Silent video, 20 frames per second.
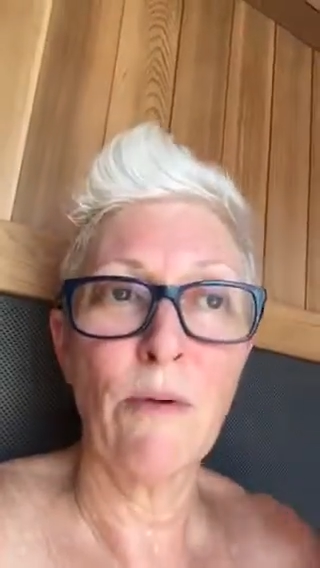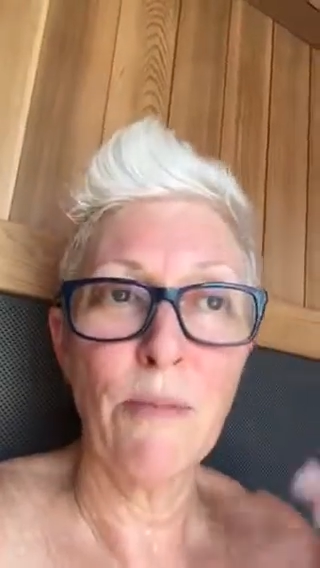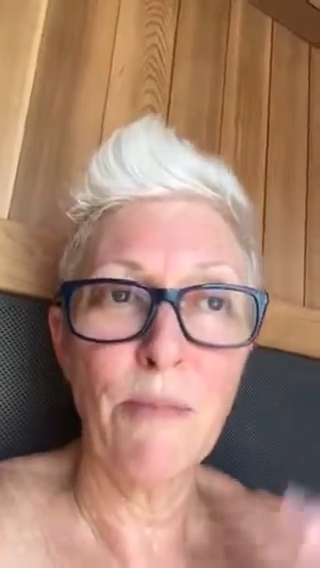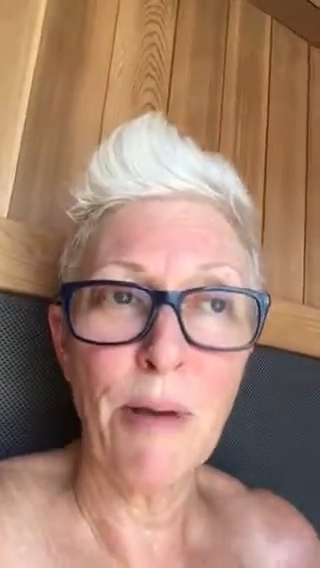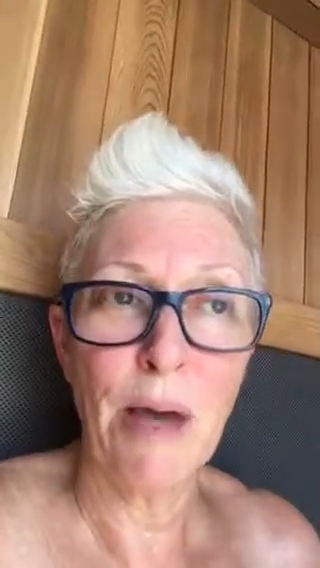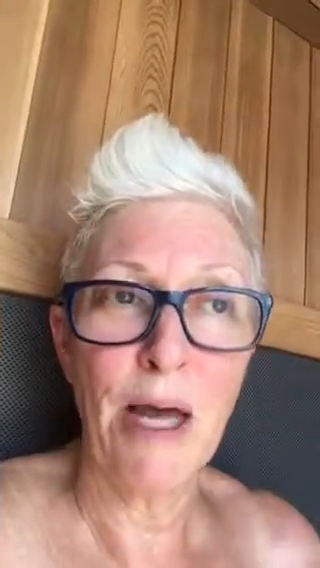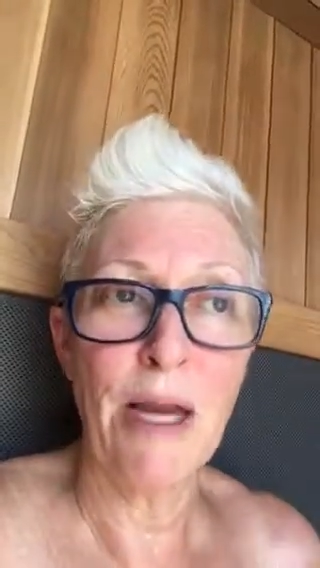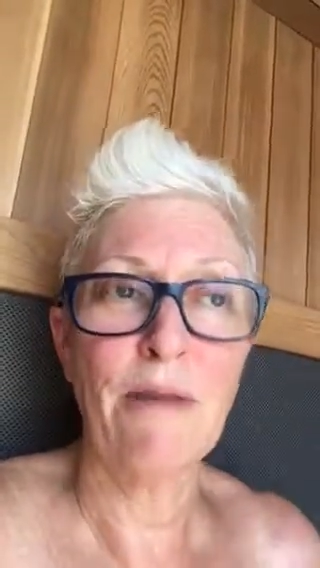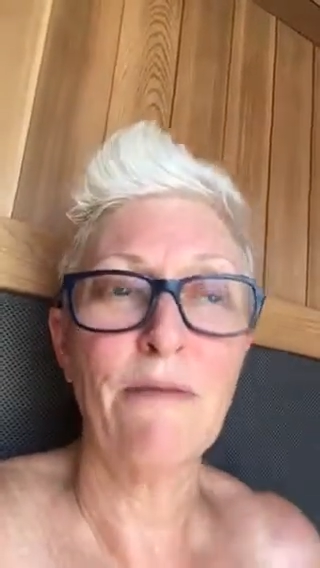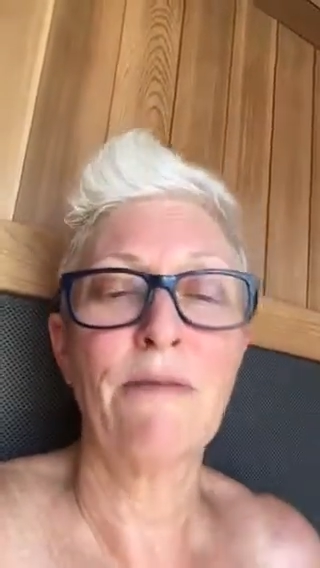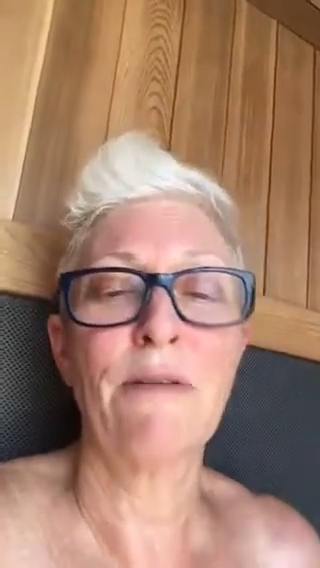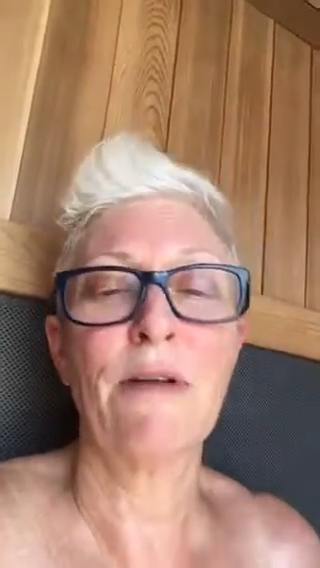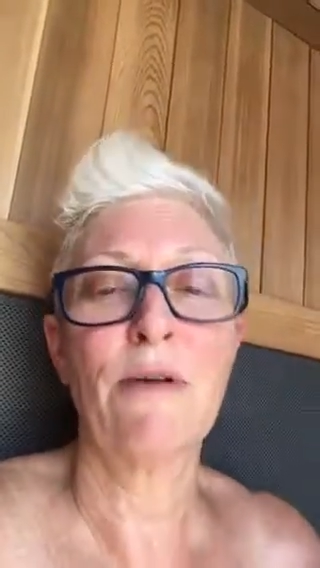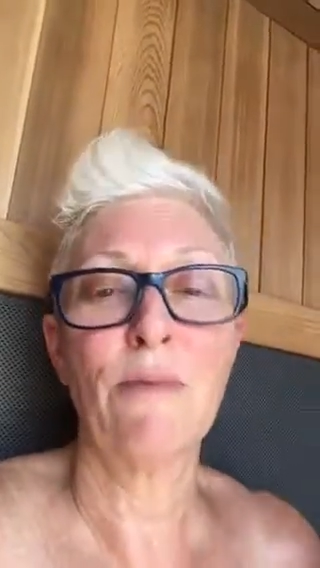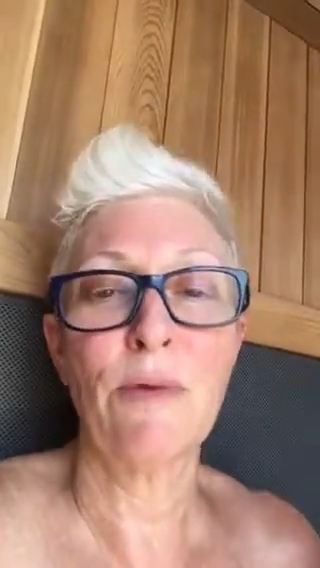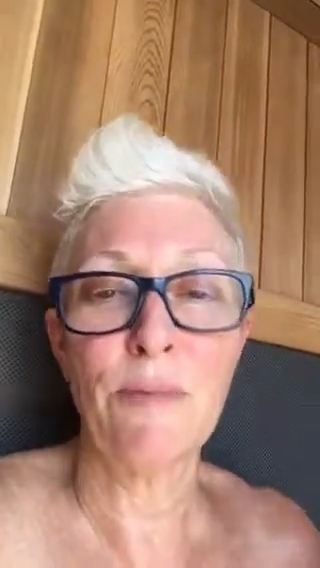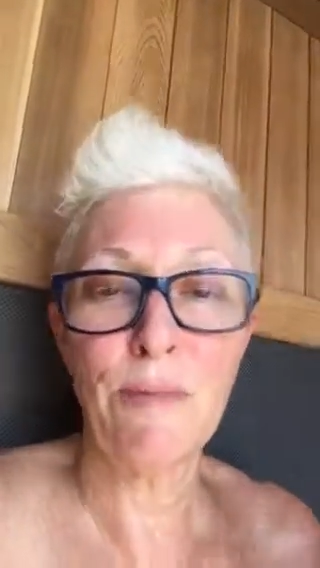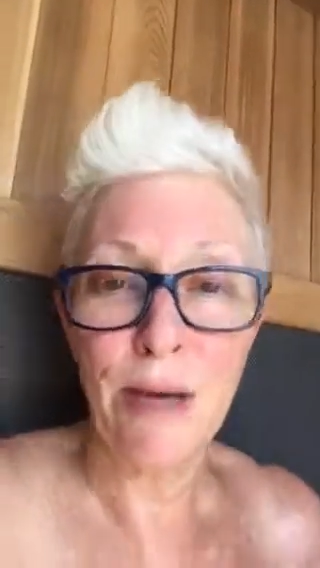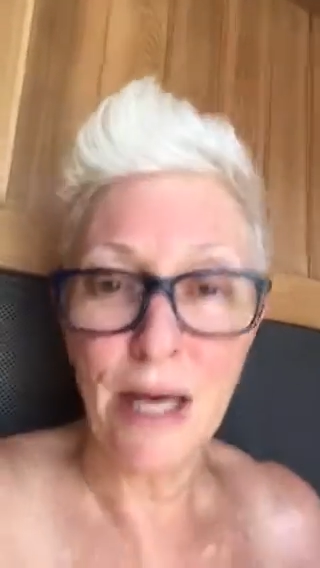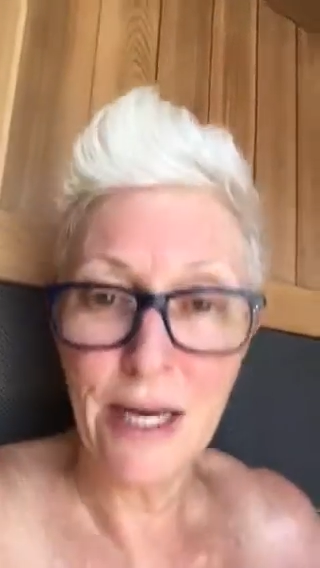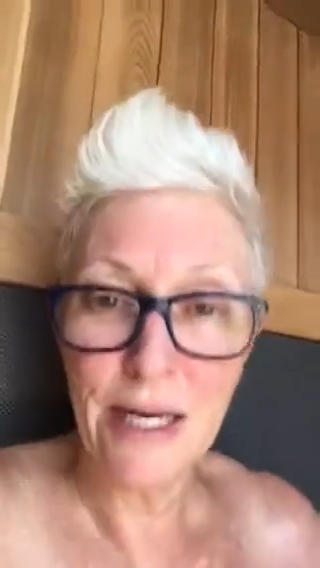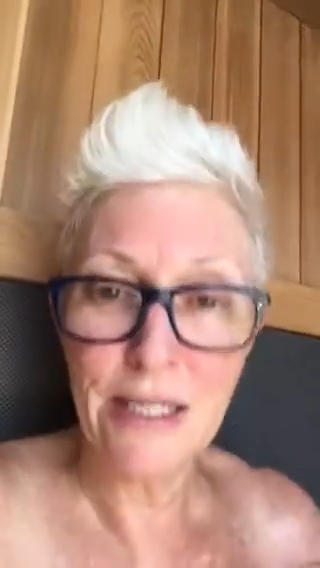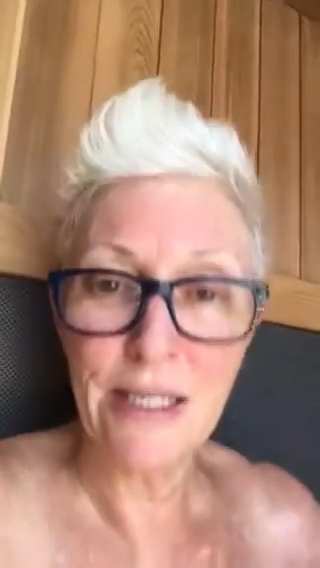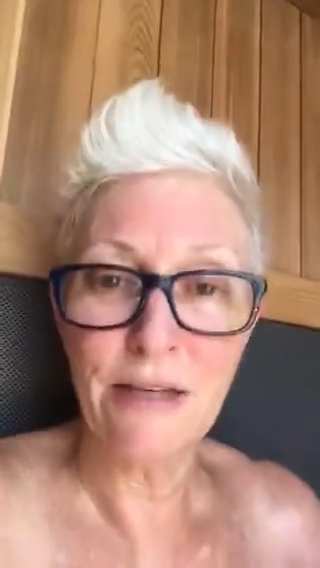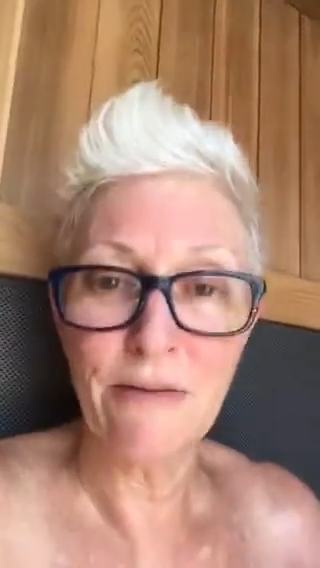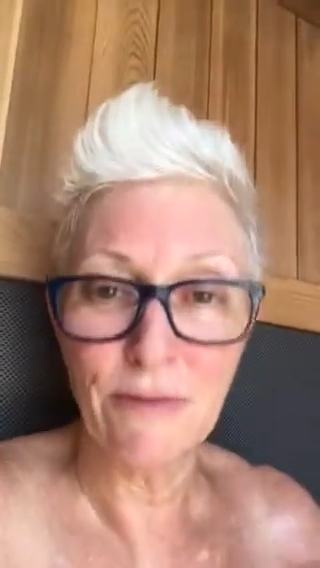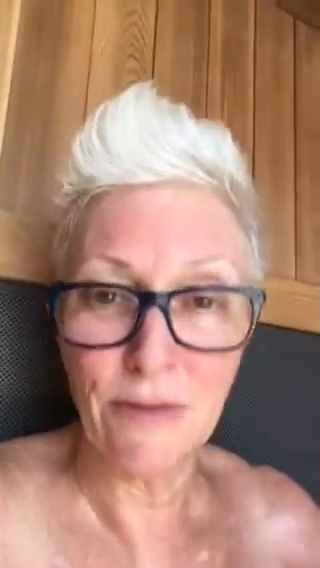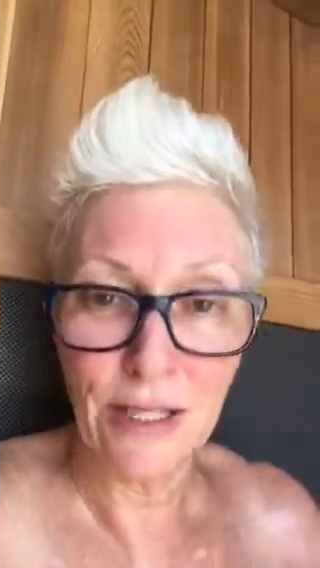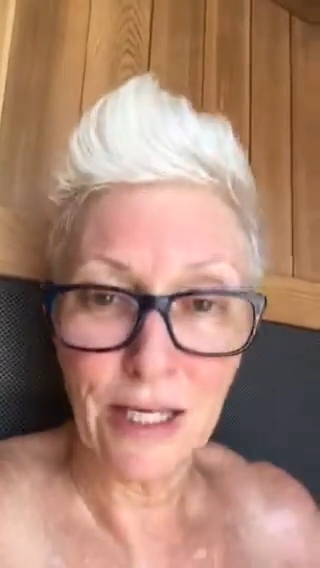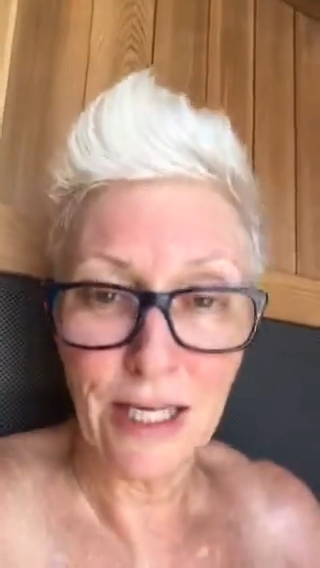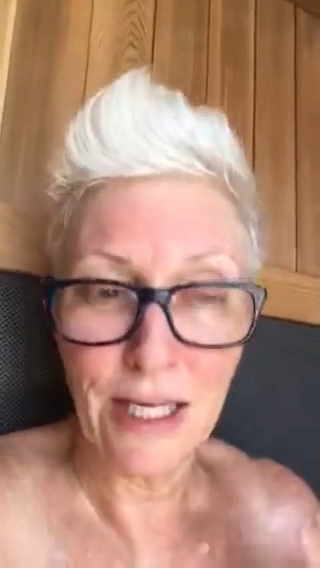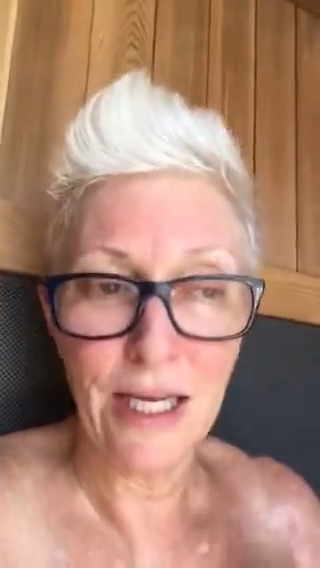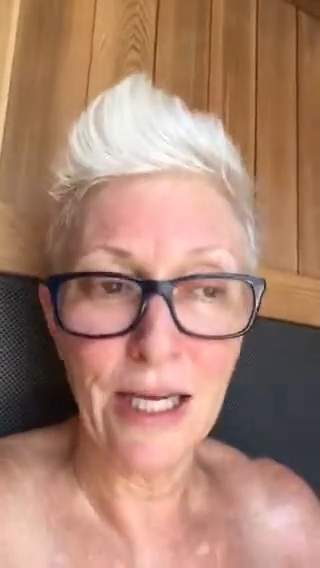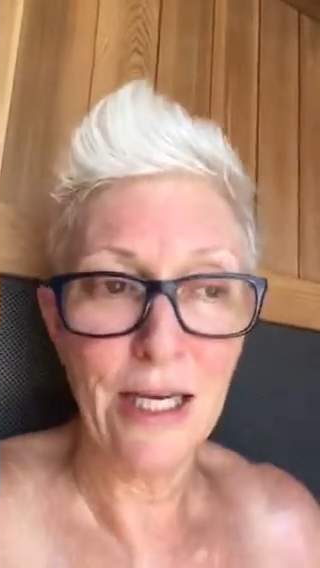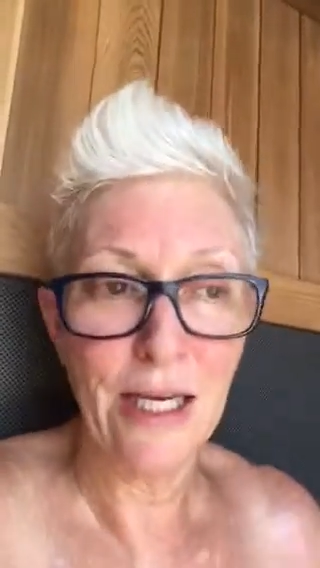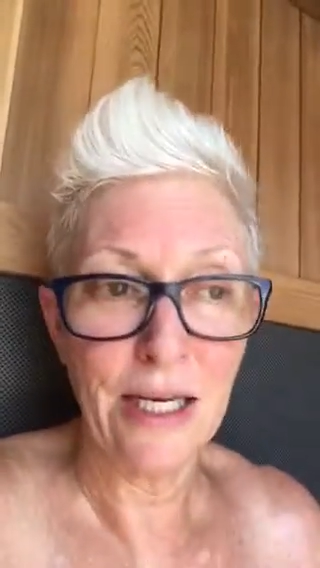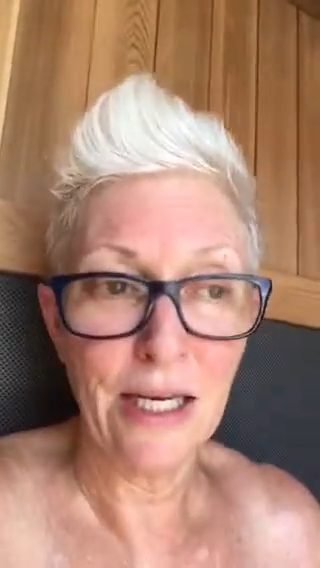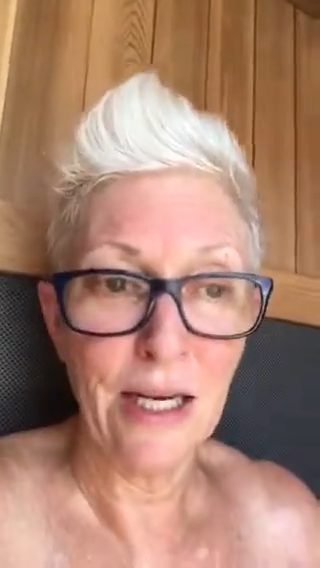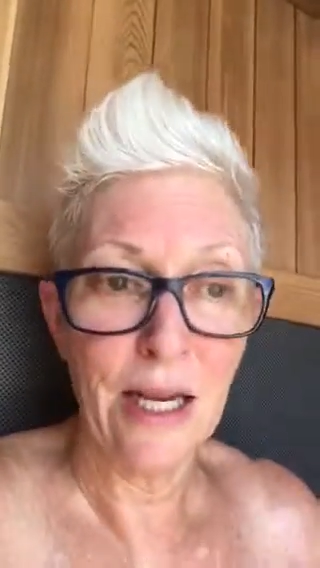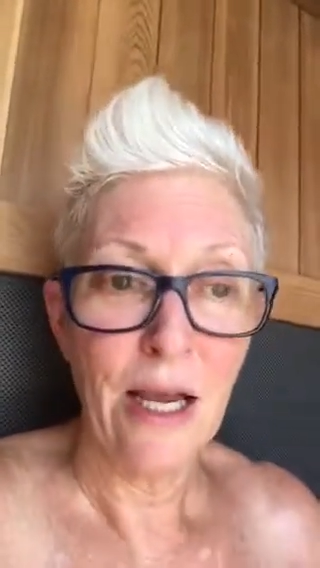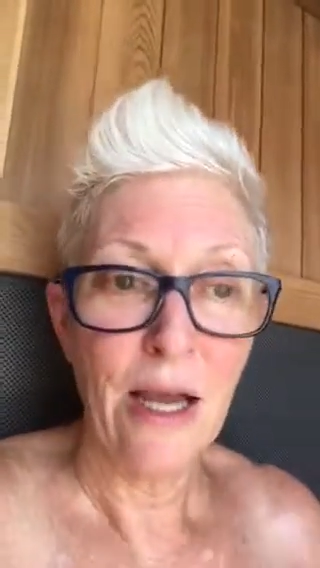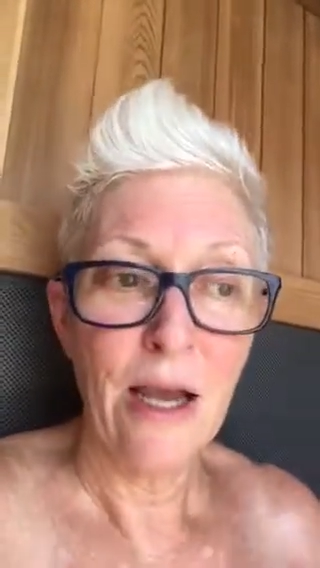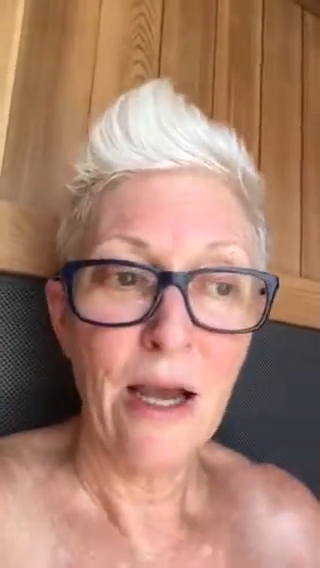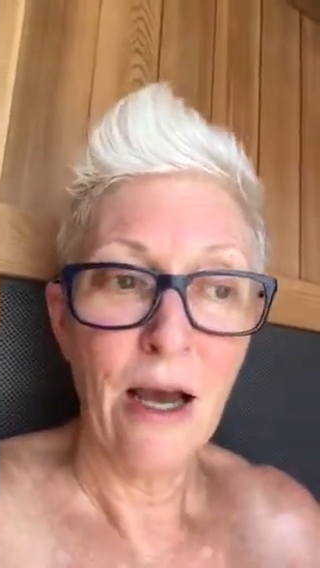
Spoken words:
repetitively in